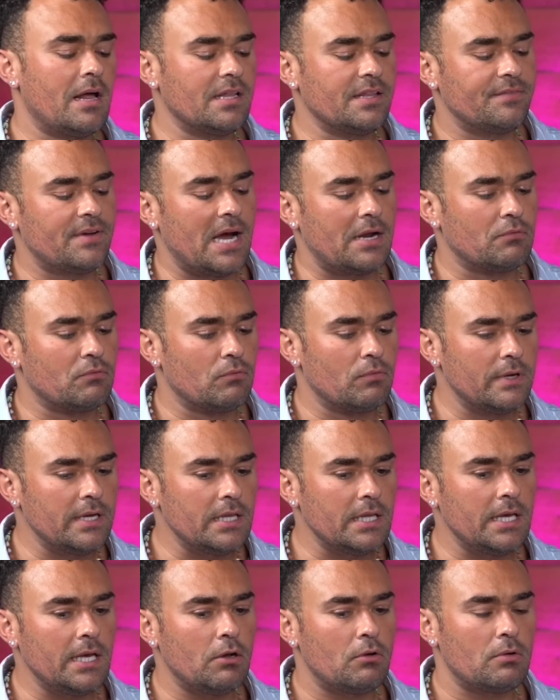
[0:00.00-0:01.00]
they've gotten
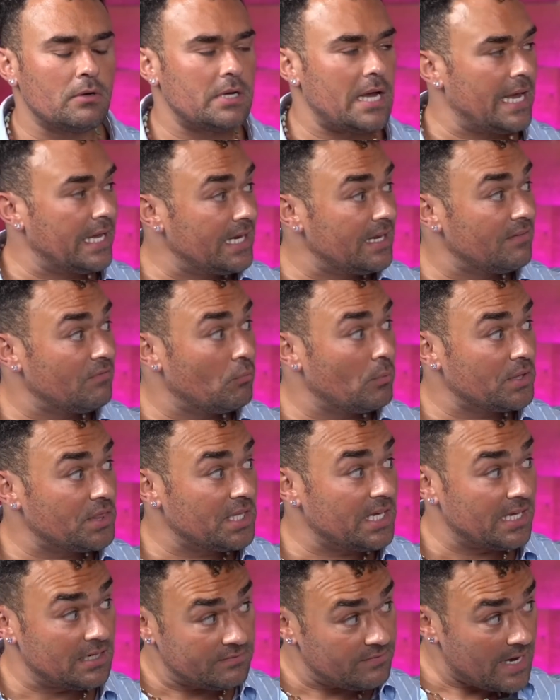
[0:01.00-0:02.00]
really creative with
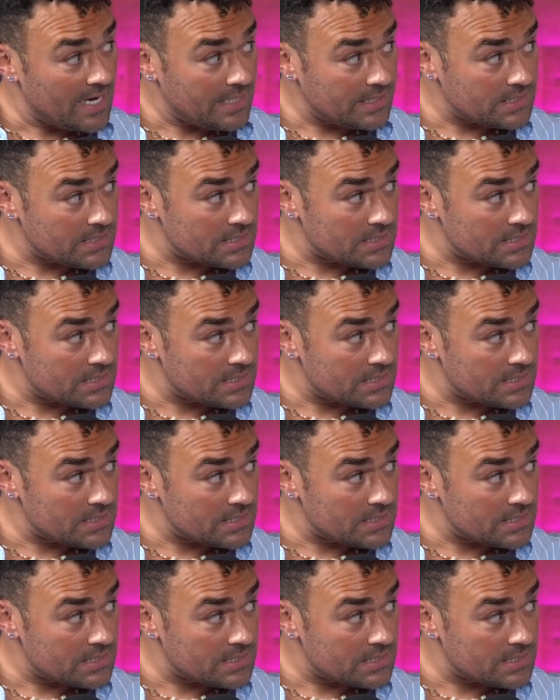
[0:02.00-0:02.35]
the invites.